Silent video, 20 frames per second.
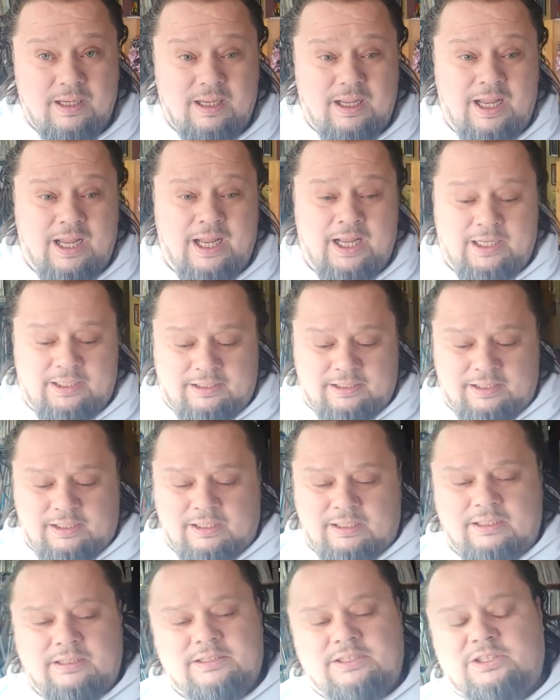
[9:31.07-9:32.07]
And
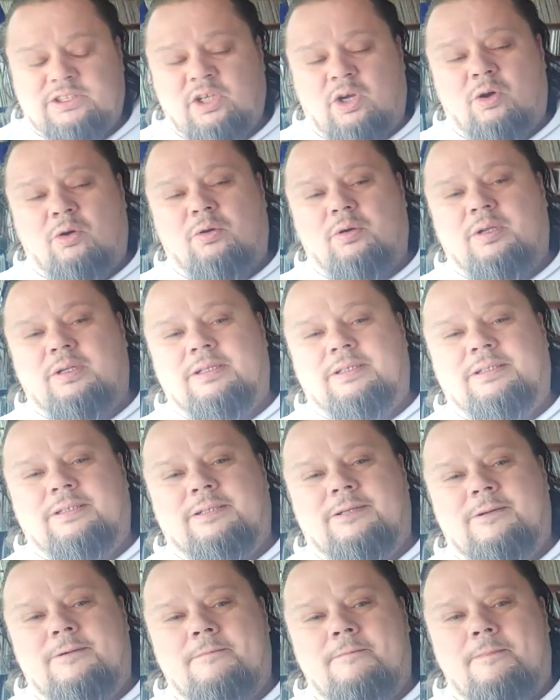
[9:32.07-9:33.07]
so,
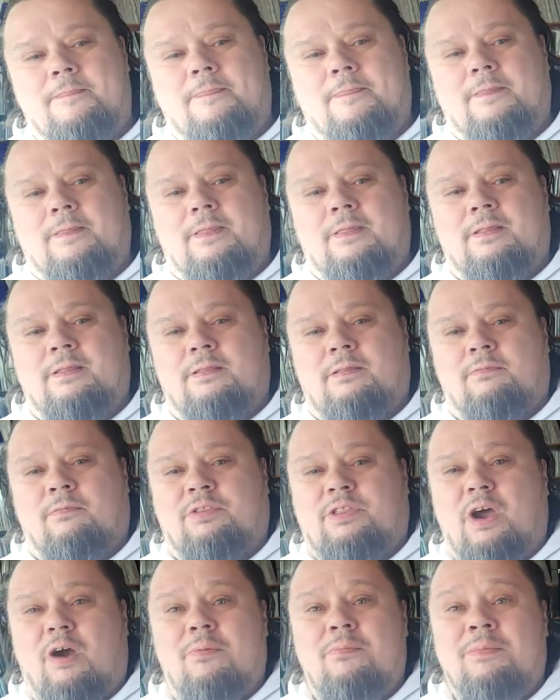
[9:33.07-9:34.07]

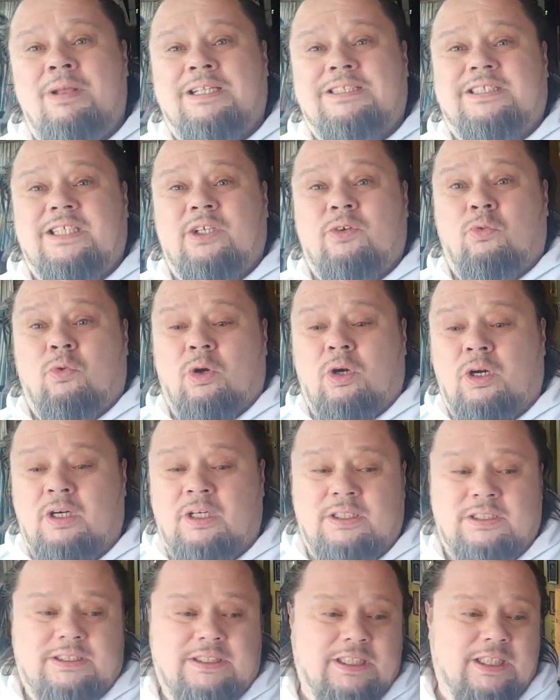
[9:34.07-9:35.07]
without mincing
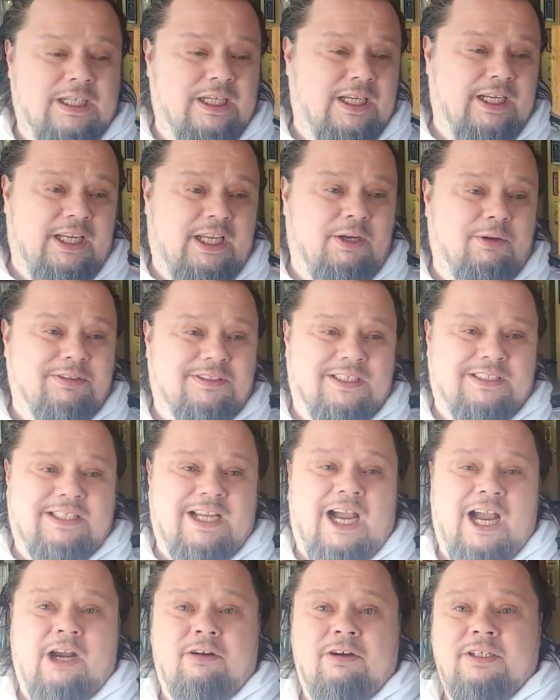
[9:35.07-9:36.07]
words, he was a
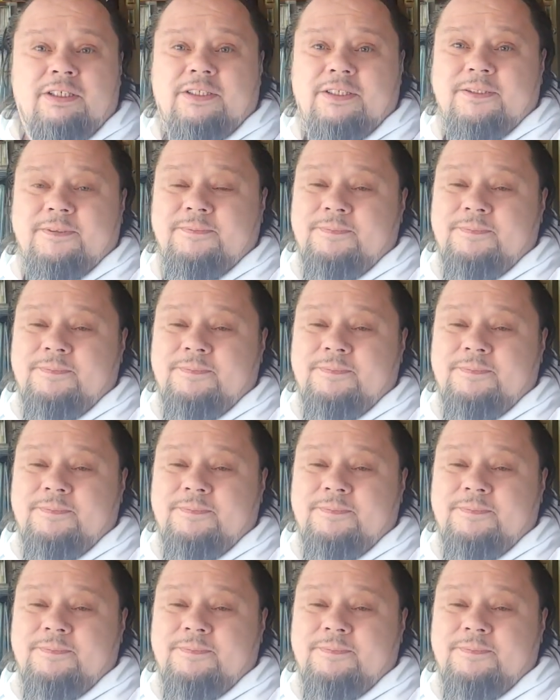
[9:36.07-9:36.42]
tyrant.